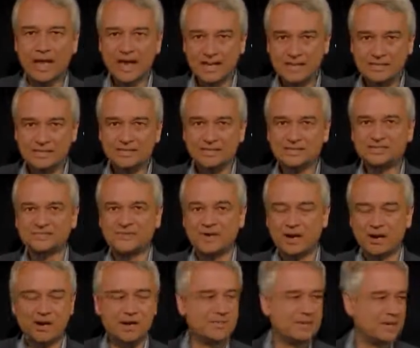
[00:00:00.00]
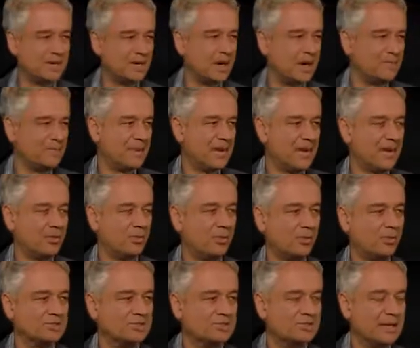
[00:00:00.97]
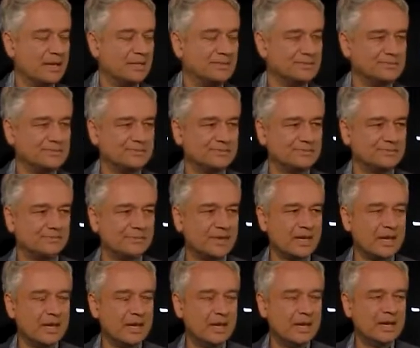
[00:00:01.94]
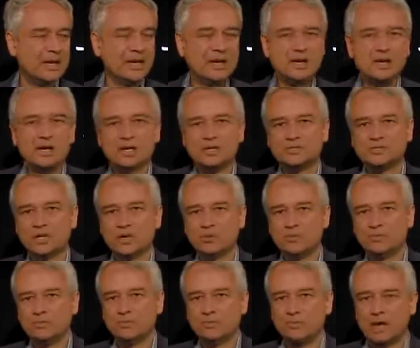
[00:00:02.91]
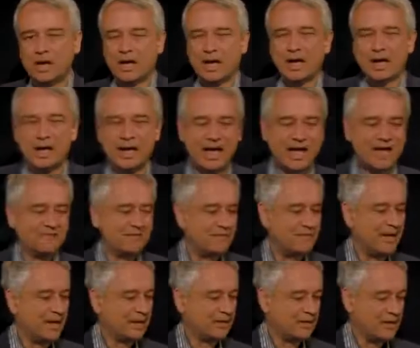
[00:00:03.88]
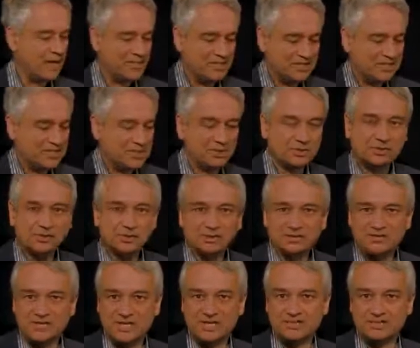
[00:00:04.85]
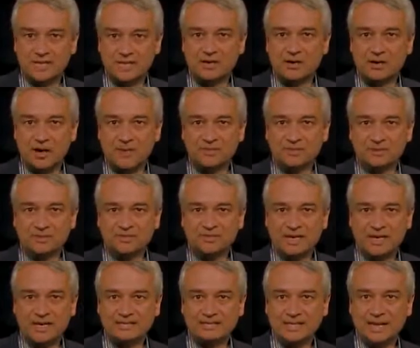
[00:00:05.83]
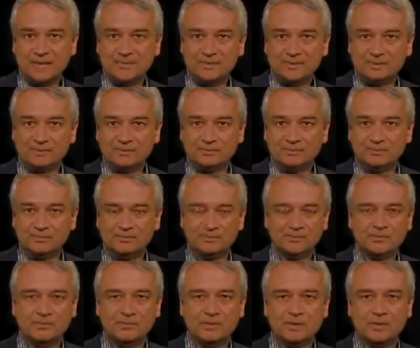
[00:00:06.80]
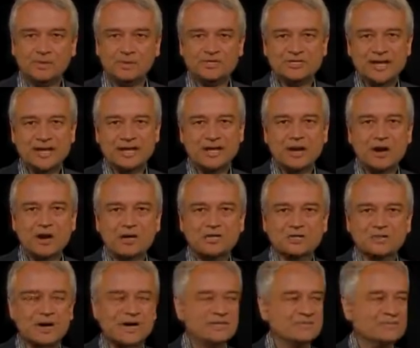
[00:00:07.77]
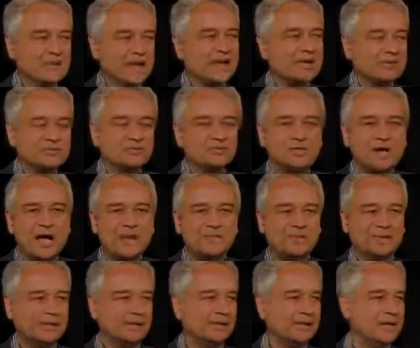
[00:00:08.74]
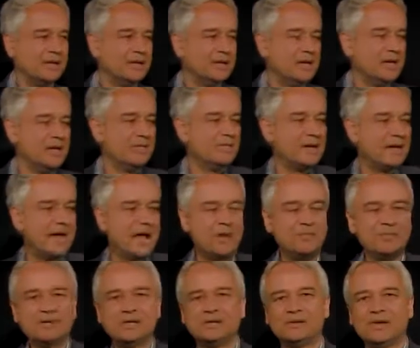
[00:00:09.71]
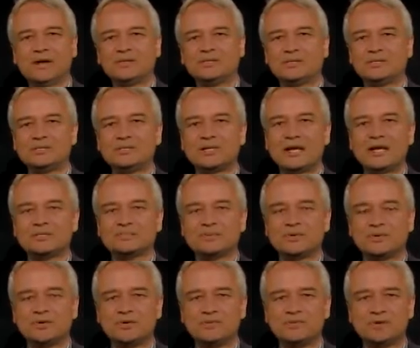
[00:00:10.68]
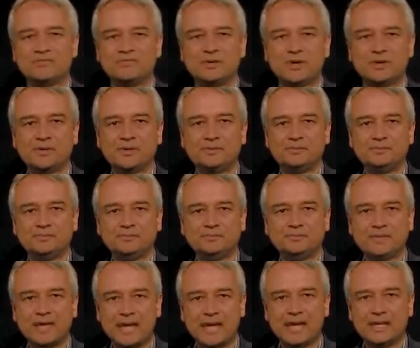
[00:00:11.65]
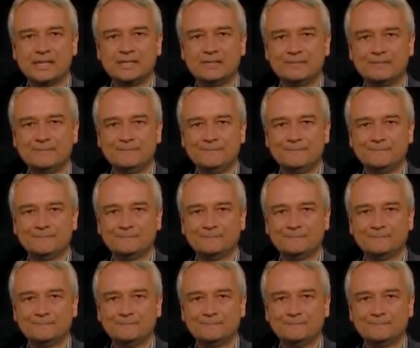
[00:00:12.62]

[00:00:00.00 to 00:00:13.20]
N does vary, but not by enormous amounts. So I have a material, let's say copper is my example, which I characterize microscopically by how many electrons it has per cubic volume, n,